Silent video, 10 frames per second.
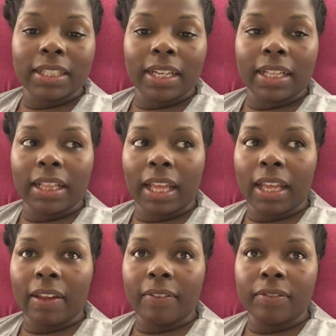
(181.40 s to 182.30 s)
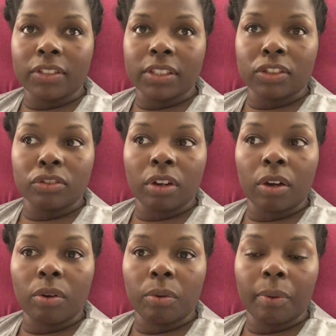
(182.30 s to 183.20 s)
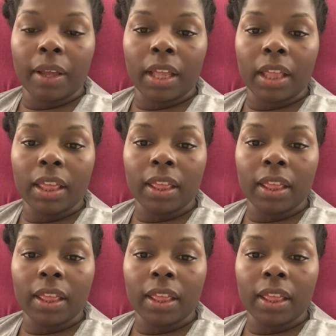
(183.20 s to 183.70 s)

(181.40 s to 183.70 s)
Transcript: like they've just struggled with